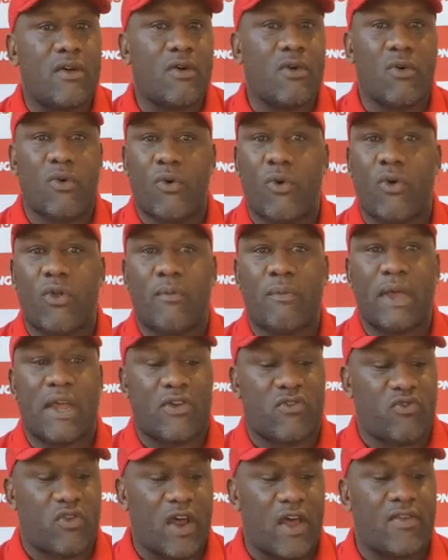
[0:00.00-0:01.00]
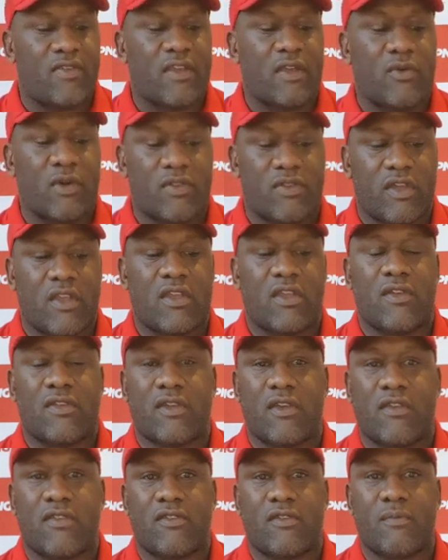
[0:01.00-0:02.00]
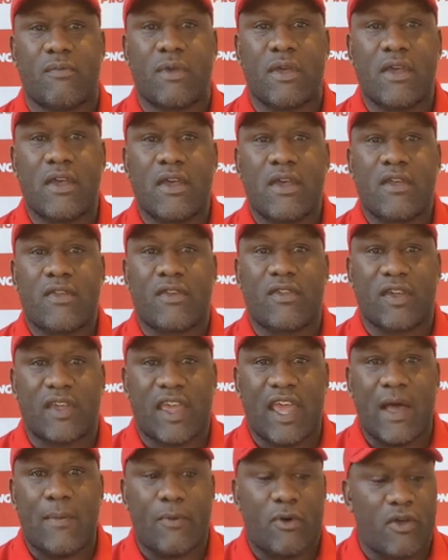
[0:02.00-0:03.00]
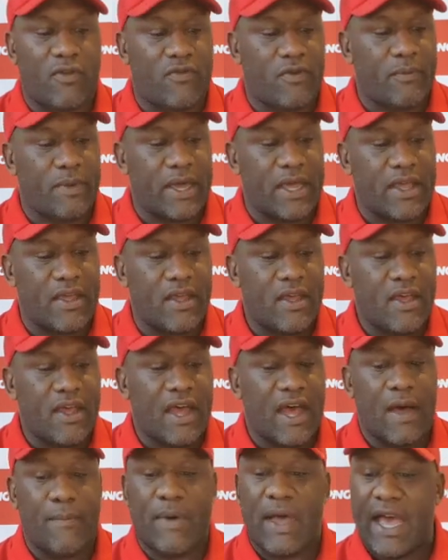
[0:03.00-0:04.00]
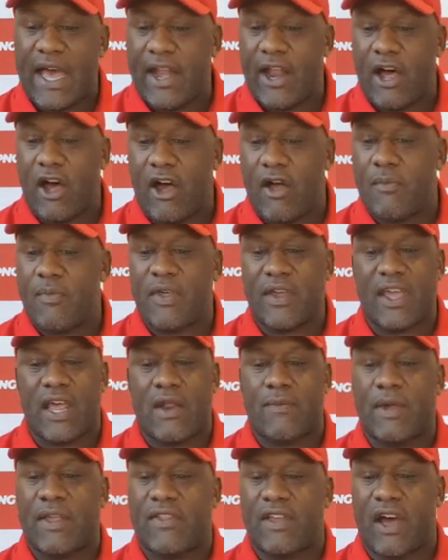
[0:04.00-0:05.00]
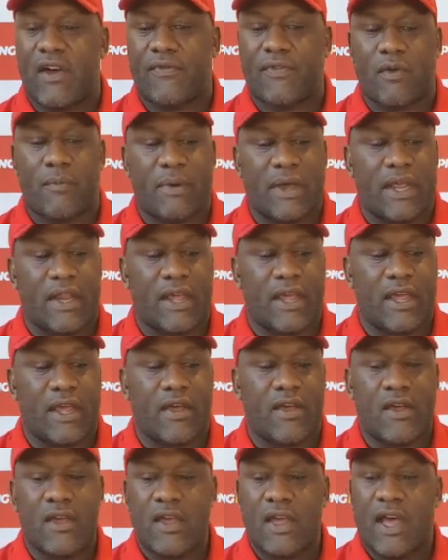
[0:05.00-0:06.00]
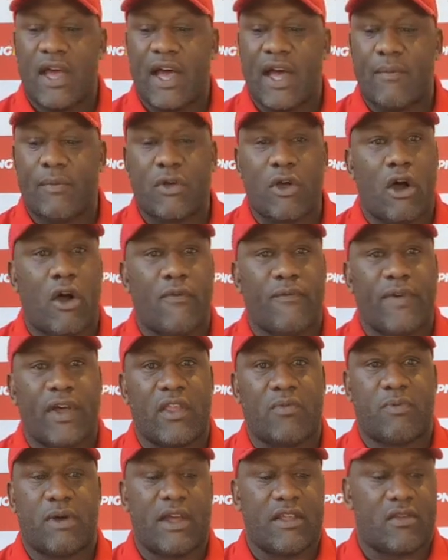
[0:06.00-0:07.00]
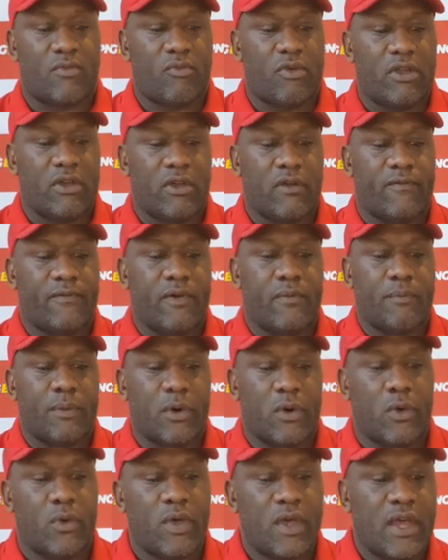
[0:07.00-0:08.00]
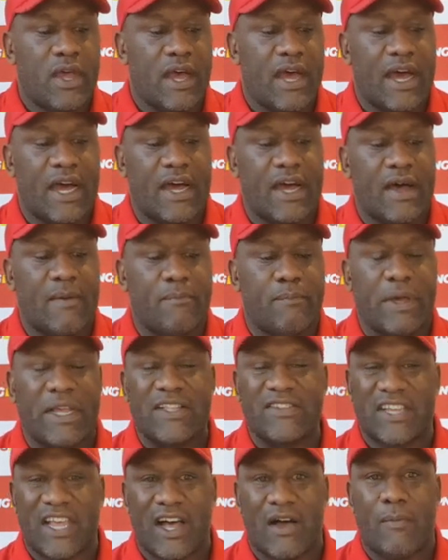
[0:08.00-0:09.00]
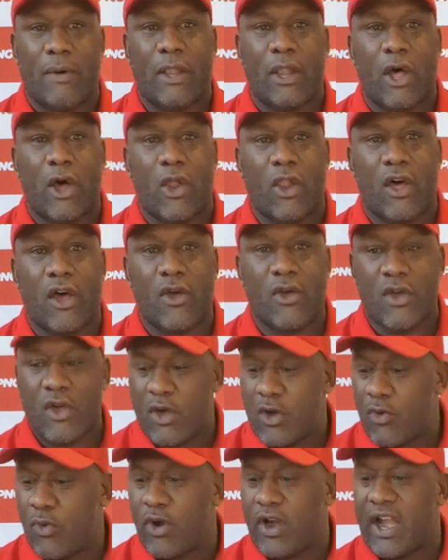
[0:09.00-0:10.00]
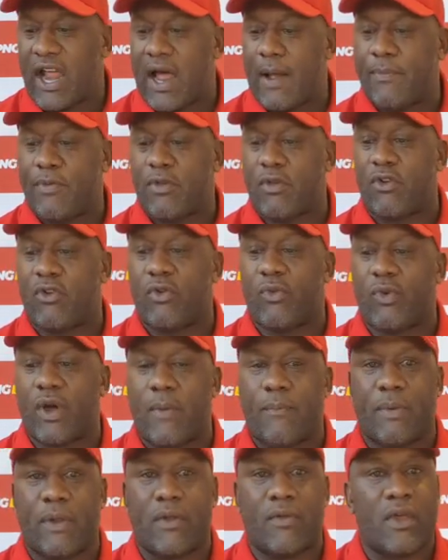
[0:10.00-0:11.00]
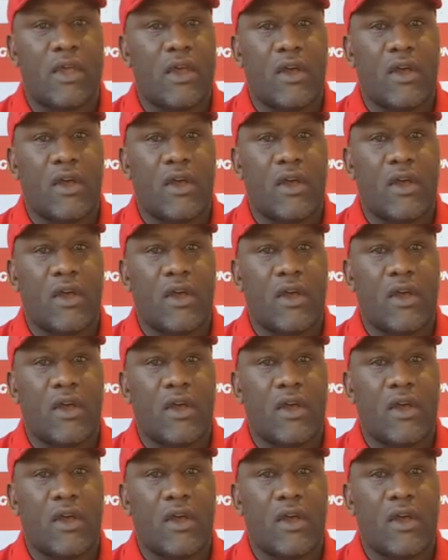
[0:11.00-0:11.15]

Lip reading: All about trusting what's in your system. So the Cowboys, for me, at home, they're going to be tough to beat here. Cole Felt's playing some really good football. Big Malolo, what an absolute weapon.